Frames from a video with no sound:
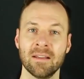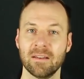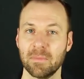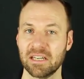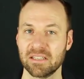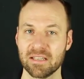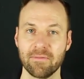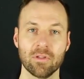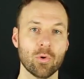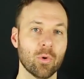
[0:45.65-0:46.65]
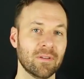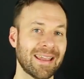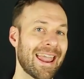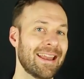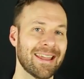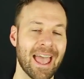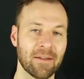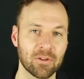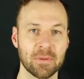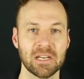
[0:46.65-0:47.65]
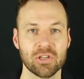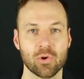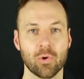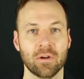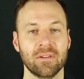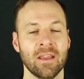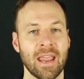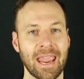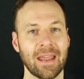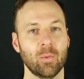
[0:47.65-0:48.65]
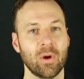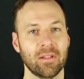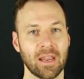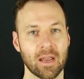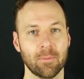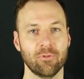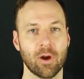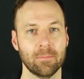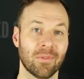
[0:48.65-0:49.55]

diminished seventh chords, and half diminished chords and where they come from.